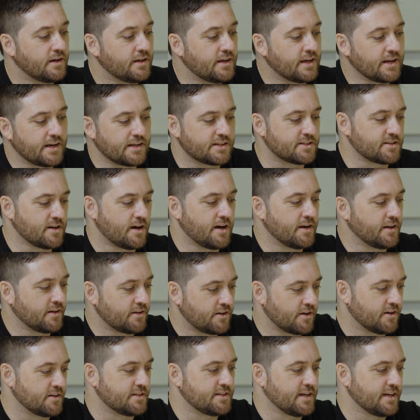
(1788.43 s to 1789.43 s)
excited,
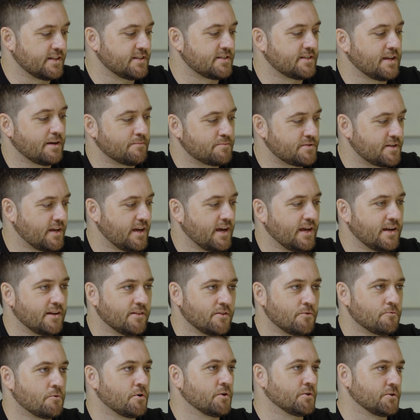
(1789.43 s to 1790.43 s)
go 10 steps ahead in
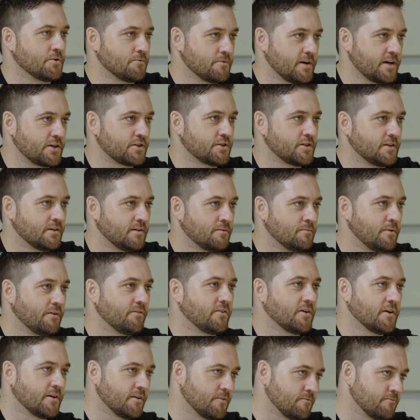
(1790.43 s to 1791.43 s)
the wrong direction, and we've
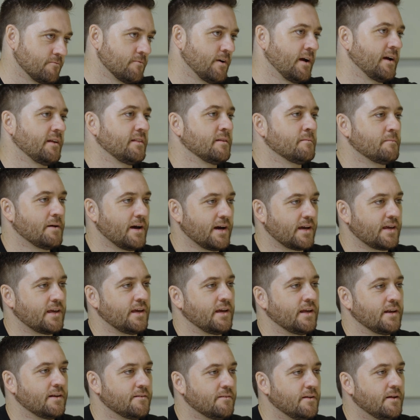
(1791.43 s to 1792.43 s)
got to rein them back
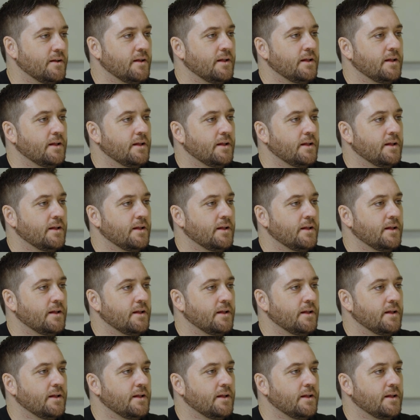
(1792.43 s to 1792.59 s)
in.